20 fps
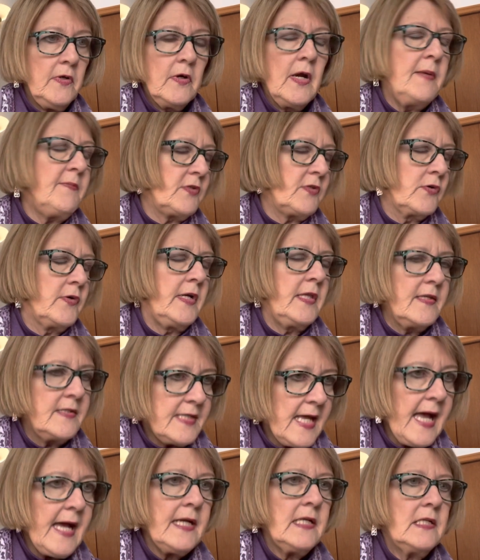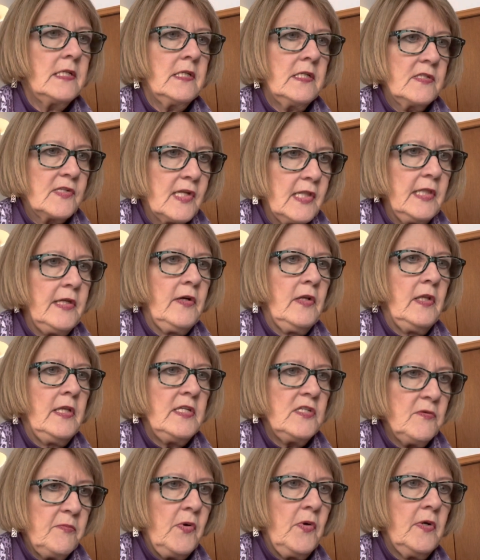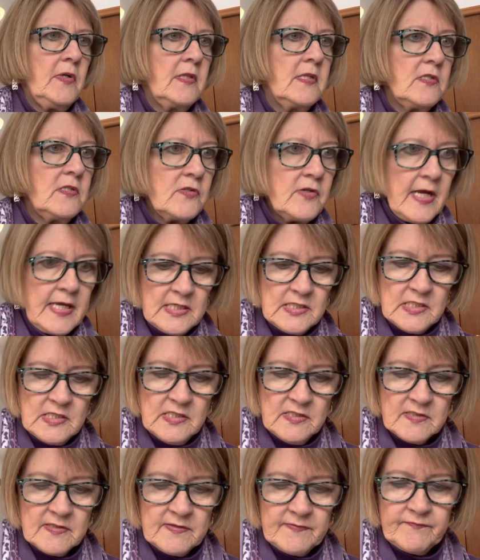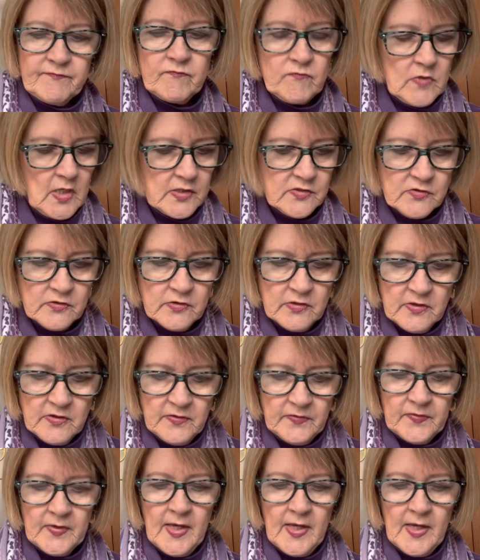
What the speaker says: the tactics clearly support the strategies? Yes or no?